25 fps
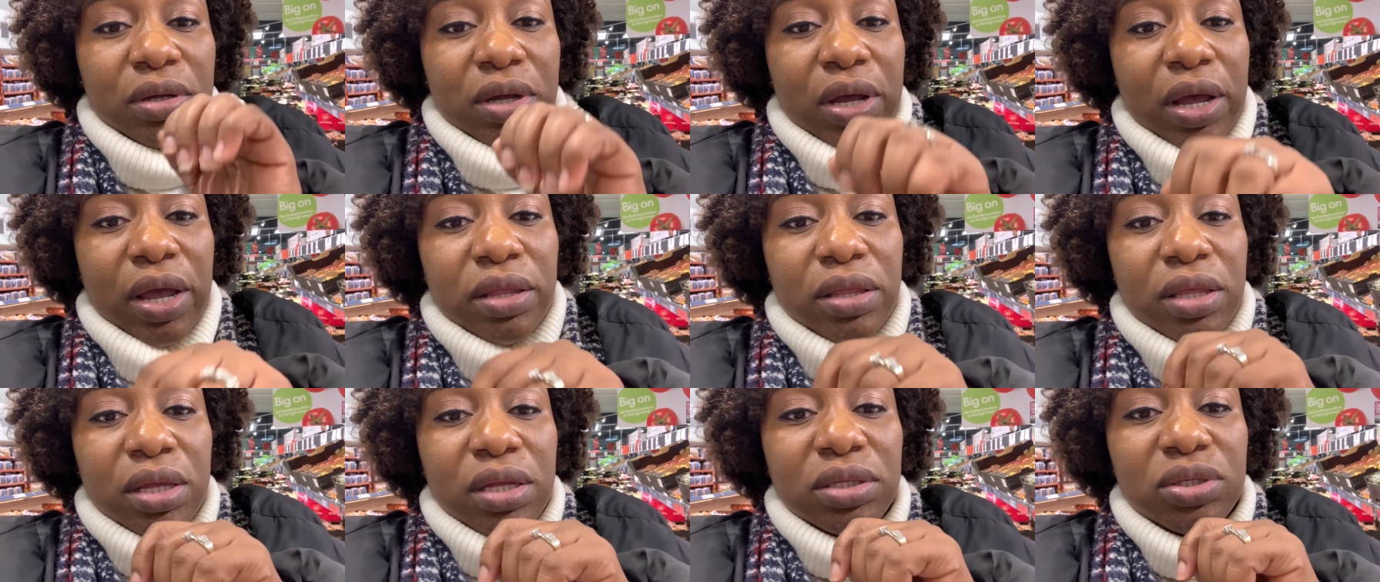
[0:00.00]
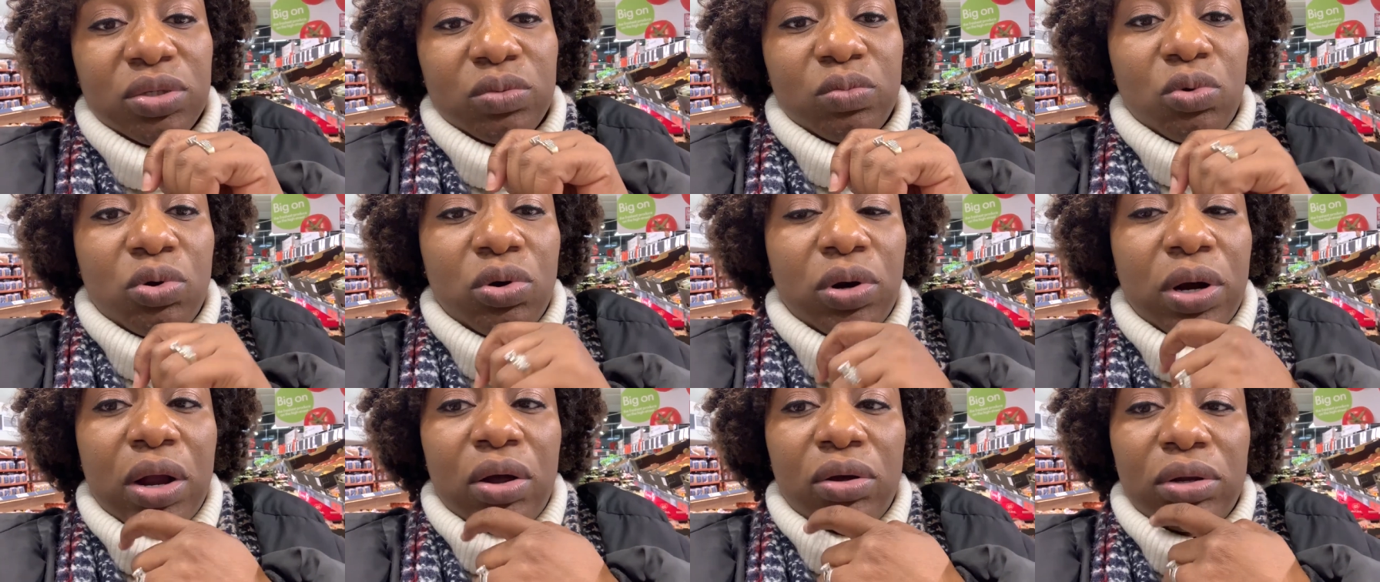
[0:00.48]
I think
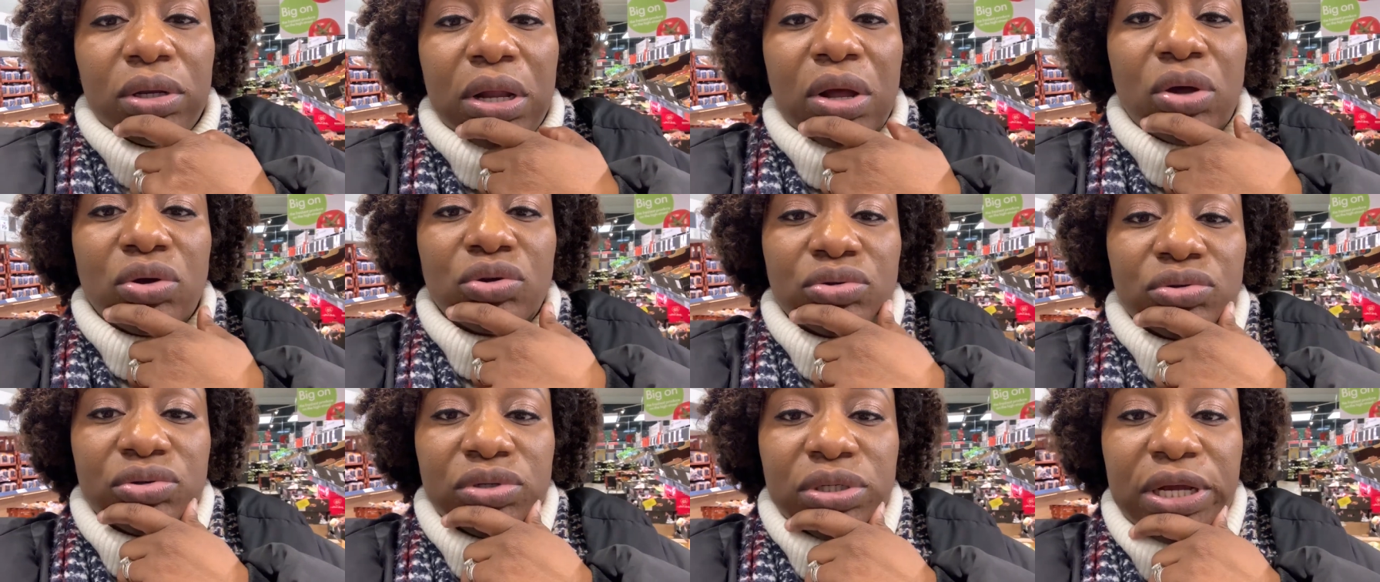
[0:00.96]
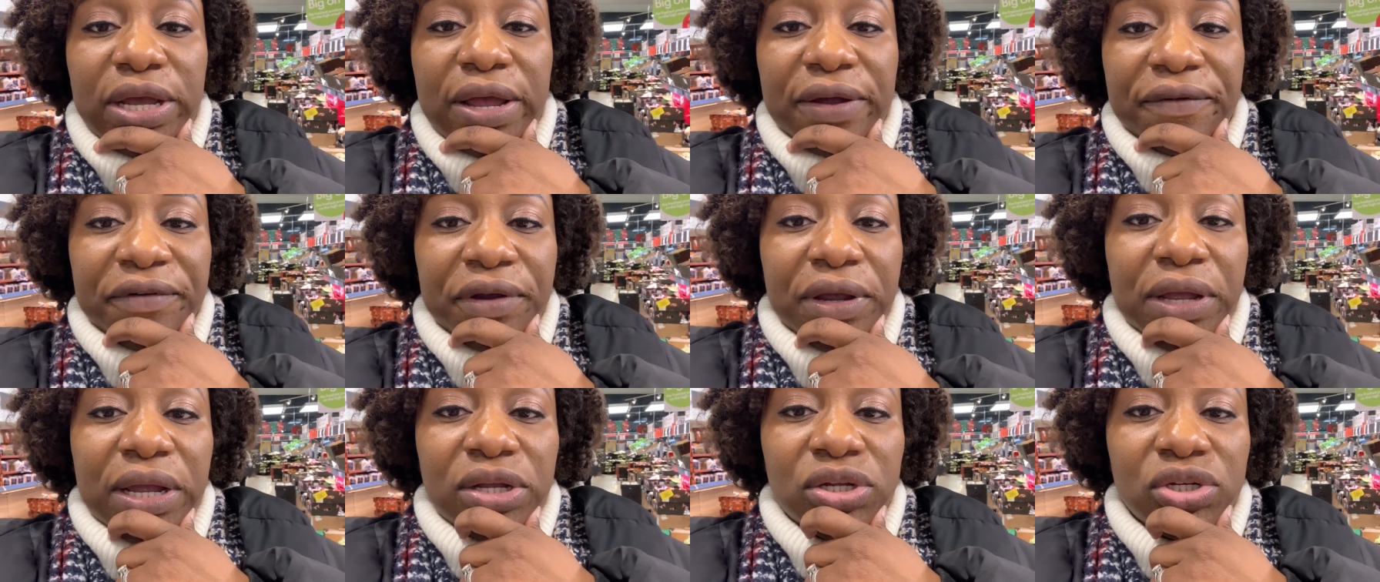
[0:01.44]
tomorrow I'll now do the
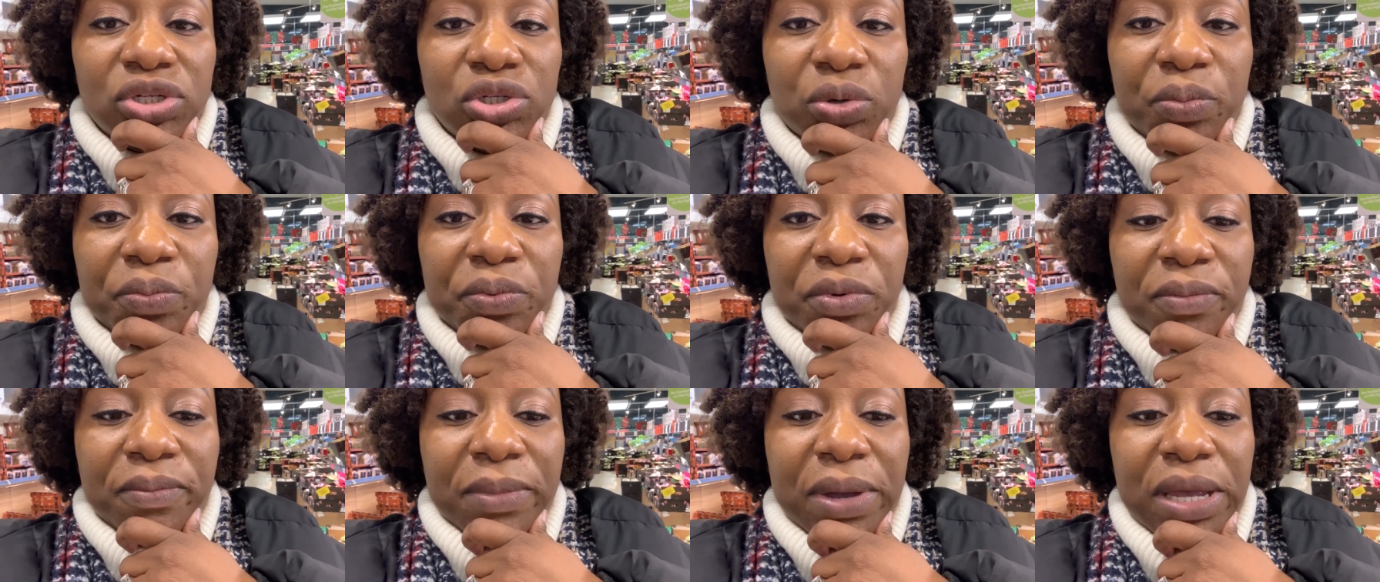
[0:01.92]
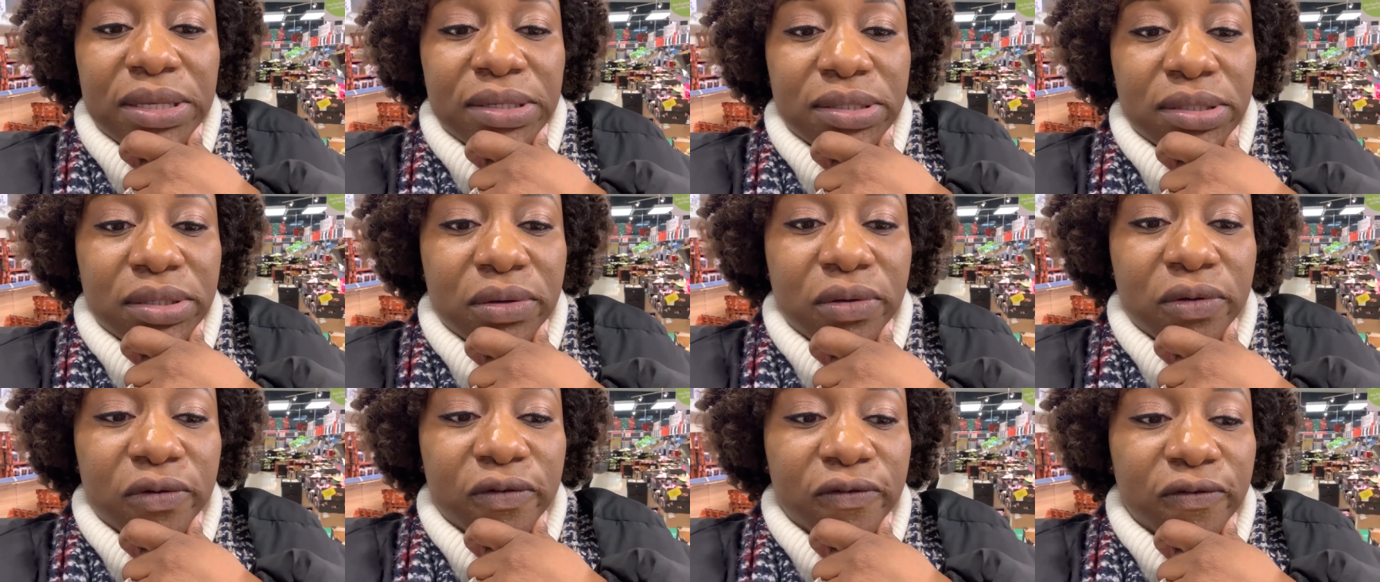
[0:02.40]
African shopping
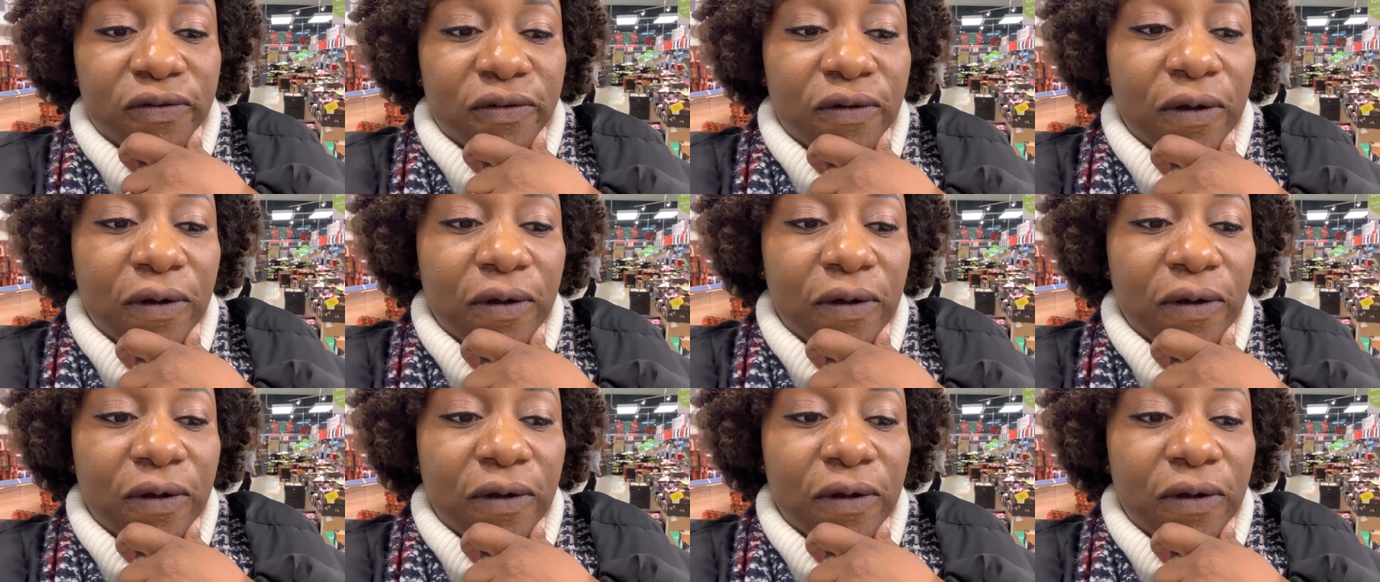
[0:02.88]
myself.